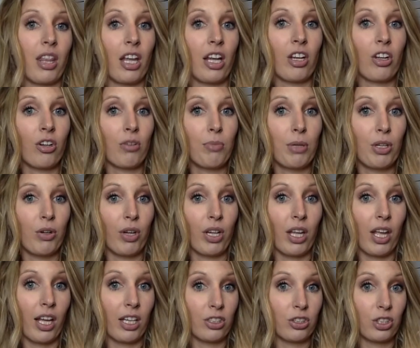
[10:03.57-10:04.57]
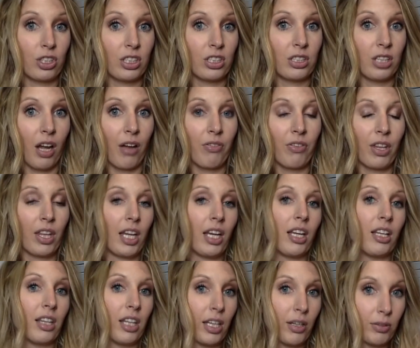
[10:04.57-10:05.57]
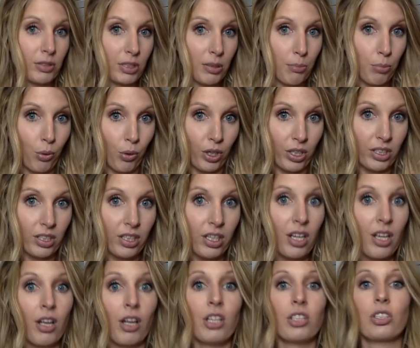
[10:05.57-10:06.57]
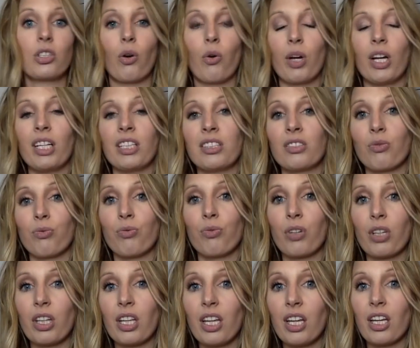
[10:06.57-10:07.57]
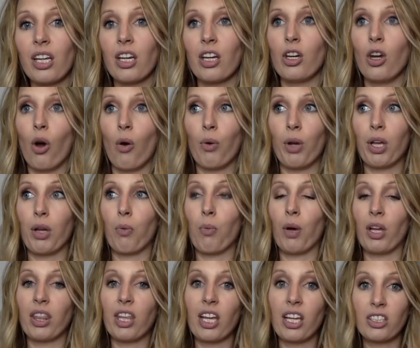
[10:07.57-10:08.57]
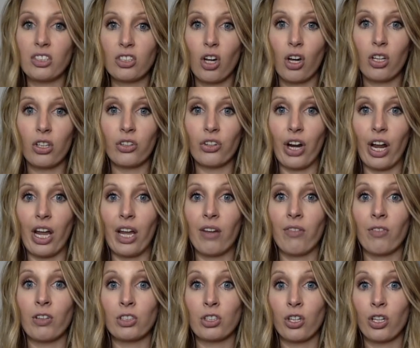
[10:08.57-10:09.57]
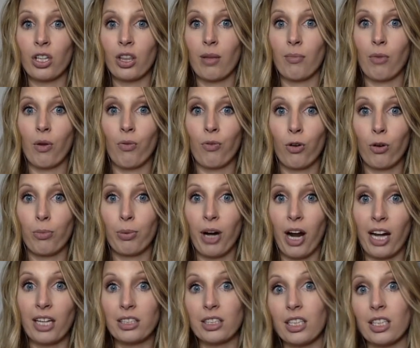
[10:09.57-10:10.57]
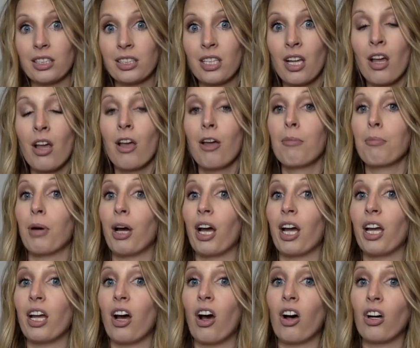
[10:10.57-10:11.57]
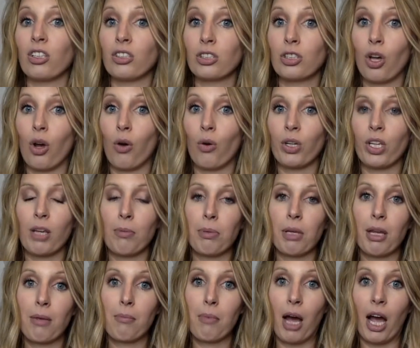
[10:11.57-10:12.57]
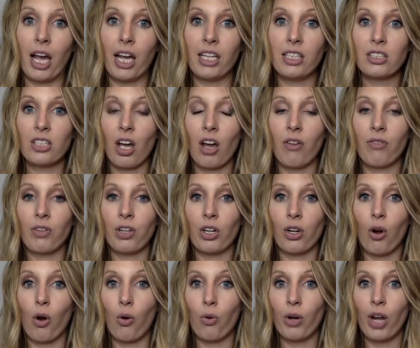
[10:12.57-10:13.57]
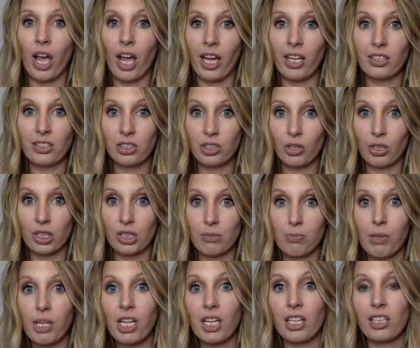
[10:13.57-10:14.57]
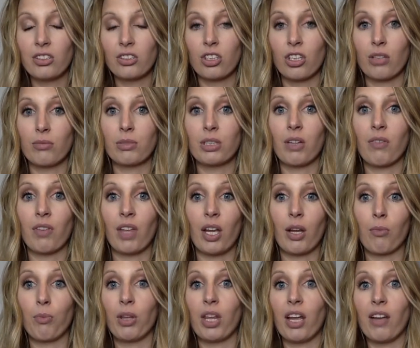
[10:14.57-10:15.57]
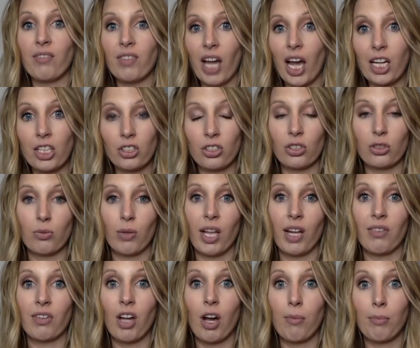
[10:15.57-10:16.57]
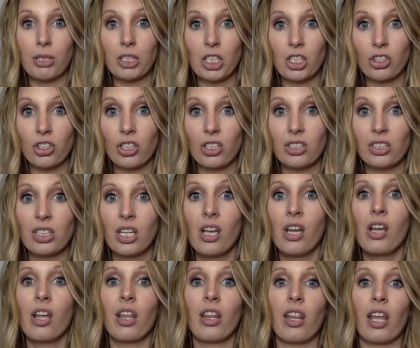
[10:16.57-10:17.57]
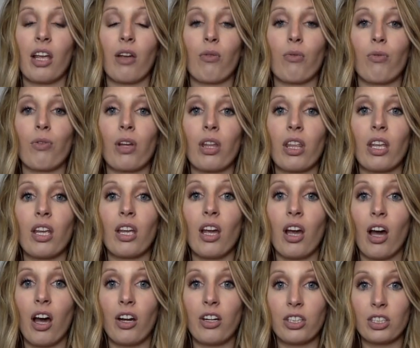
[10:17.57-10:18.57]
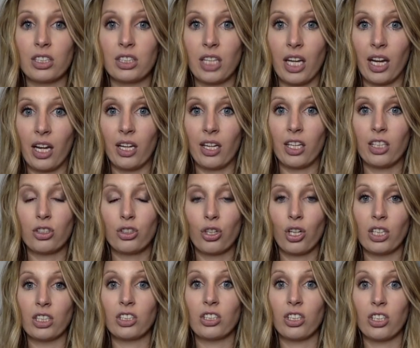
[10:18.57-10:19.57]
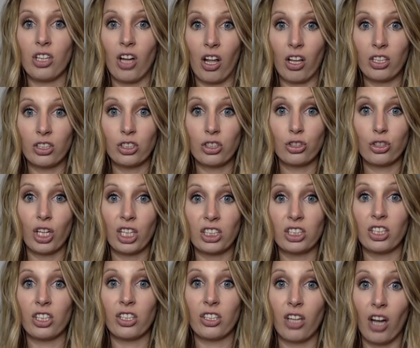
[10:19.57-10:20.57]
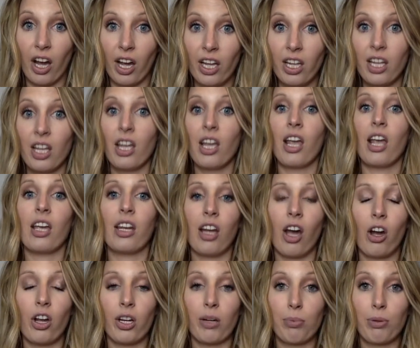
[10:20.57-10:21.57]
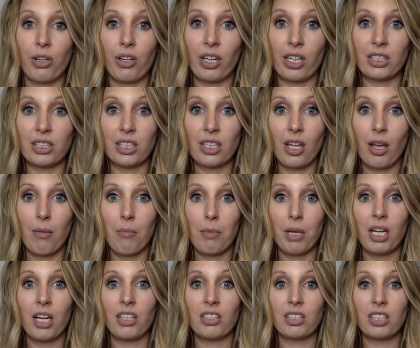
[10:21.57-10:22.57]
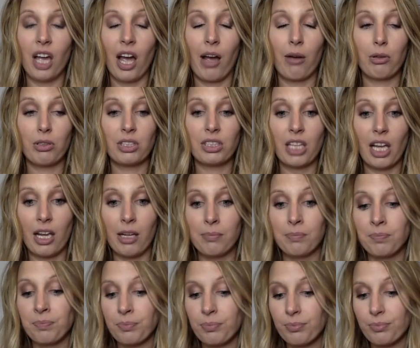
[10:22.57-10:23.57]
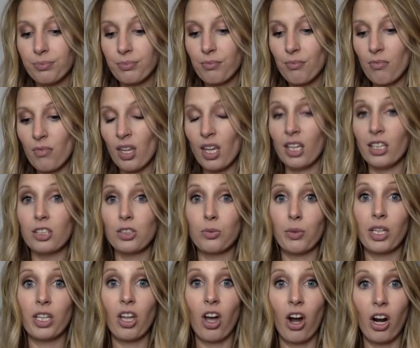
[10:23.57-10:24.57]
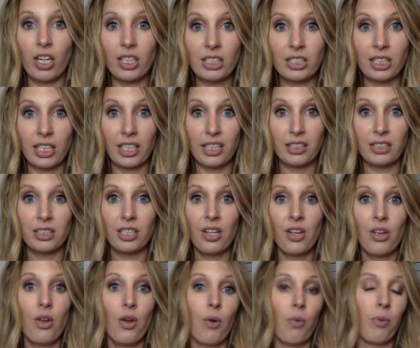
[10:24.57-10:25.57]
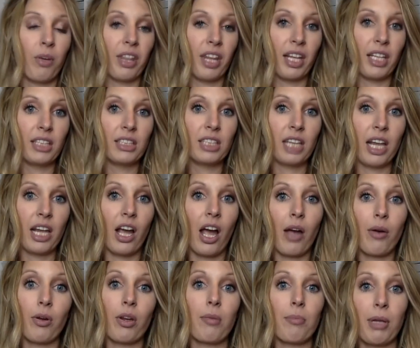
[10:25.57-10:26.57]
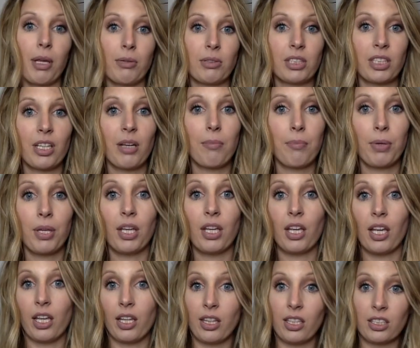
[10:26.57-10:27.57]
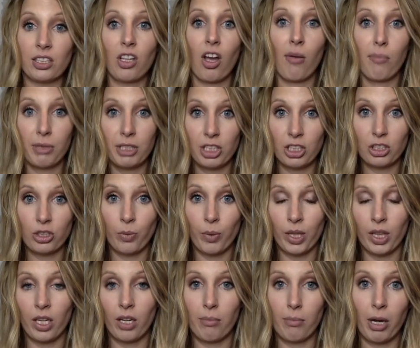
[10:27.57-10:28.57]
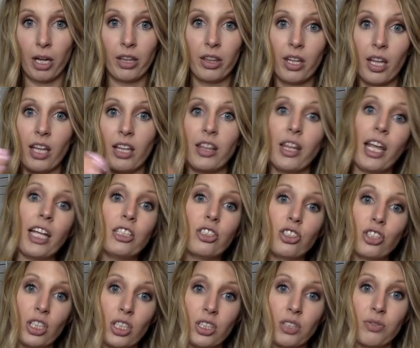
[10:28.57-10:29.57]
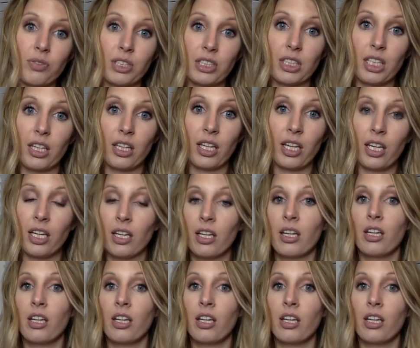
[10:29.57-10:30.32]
could be doing extra stuff that they didn't think was important. So it's really knowing what they can tolerate, returning them to full practice, but also keeping in mind of your own head, so to speak, in terms of like when they have nationals, when they have competitions, like really understand and trust your knowledge and trust your gut in how you're progressing them. Because I will say it is one of the hardest things when they say, I want to be able to compete in this competition within a month, and they just recently